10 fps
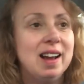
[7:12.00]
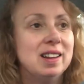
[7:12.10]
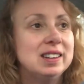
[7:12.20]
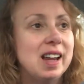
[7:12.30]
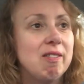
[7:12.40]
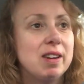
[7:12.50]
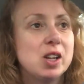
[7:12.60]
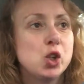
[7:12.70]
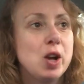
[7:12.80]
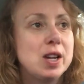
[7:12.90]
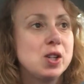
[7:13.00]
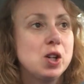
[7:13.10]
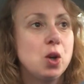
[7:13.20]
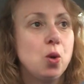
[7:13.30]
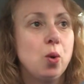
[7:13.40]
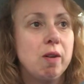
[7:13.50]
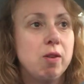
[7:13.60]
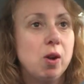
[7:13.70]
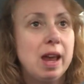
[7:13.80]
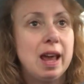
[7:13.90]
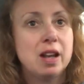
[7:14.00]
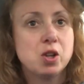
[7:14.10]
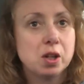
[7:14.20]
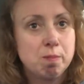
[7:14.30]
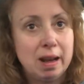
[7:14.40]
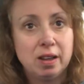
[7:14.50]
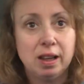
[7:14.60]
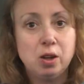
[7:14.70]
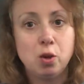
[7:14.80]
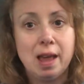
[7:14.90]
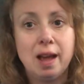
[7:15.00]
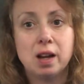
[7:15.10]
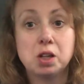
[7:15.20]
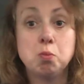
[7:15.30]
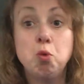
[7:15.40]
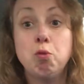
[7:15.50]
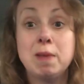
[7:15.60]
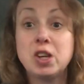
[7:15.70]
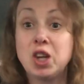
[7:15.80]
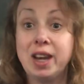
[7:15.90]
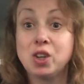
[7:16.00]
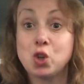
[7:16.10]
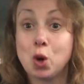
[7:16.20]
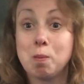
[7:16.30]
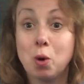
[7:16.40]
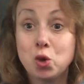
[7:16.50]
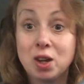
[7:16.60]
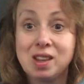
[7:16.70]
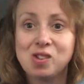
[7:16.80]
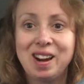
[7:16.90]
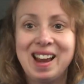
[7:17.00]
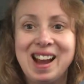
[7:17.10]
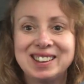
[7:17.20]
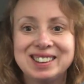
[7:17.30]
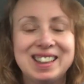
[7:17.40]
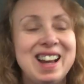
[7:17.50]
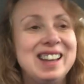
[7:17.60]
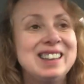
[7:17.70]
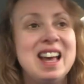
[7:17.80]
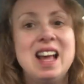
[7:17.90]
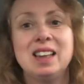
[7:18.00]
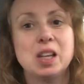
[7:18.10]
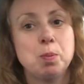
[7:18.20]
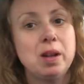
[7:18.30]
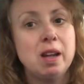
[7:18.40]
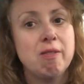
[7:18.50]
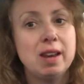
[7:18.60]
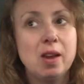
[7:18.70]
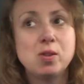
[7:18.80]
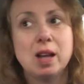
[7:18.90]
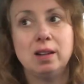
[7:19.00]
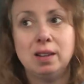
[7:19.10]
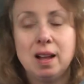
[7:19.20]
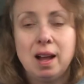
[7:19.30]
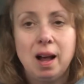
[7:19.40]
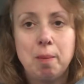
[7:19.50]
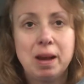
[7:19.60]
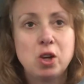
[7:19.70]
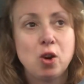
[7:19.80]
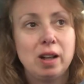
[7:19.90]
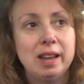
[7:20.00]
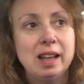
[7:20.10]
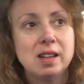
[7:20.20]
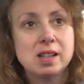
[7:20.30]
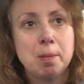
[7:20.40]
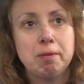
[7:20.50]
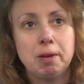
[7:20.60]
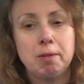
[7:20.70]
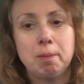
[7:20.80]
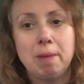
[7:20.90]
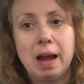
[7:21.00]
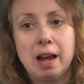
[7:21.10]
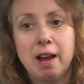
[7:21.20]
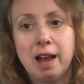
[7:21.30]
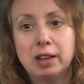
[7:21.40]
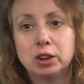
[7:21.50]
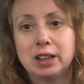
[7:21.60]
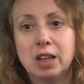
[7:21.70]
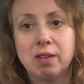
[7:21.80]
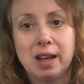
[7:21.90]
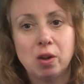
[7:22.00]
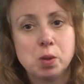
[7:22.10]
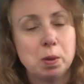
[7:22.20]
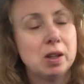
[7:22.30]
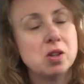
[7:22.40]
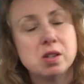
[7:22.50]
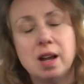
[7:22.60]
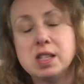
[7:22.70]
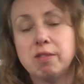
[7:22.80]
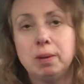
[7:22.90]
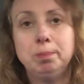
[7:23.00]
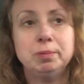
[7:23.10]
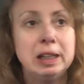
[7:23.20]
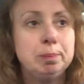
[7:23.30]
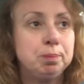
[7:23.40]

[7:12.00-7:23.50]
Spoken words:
to get rid of stress too, if you can't just mentally do that, because movement changes your emotions, right? Exercise. There's plenty of videos. I'll make sure I link to some of my exercise videos, but there's tons of them, right?